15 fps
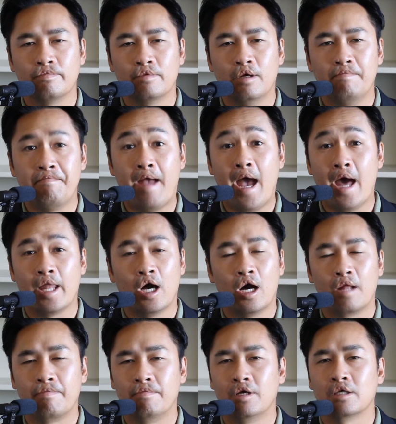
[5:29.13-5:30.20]
a bad
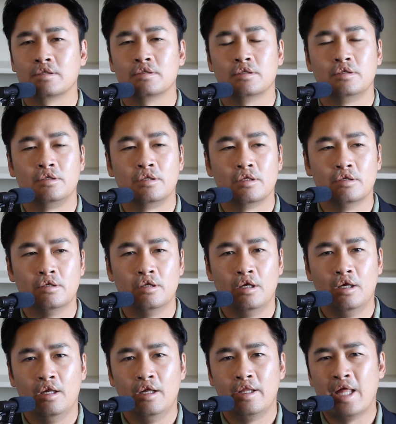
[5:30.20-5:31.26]
hot mess, And
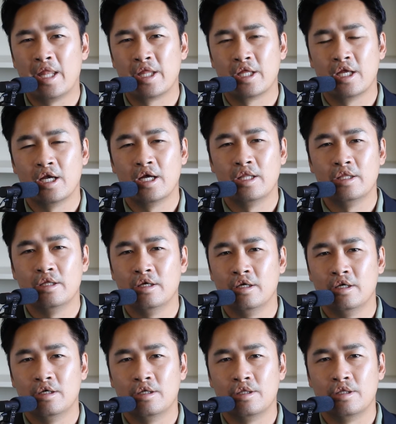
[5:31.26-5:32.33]
at the end,
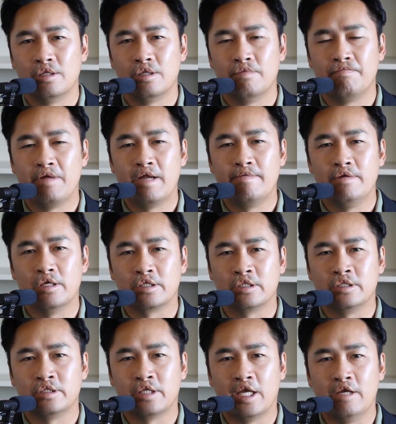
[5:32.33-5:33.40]
the baby
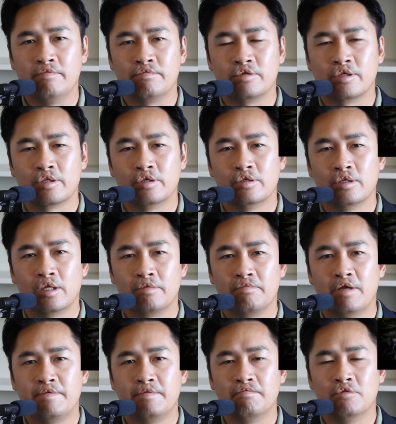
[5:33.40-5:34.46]
escapes, like
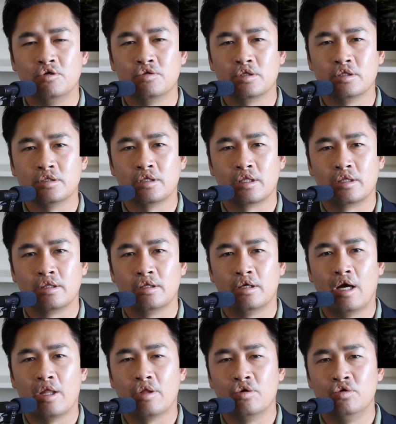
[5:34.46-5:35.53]
baby Moses, and
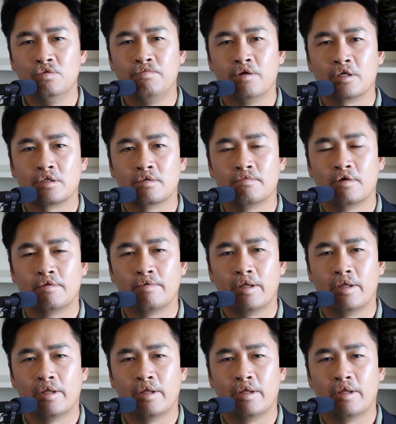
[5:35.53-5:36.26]
I don't know who picks him up.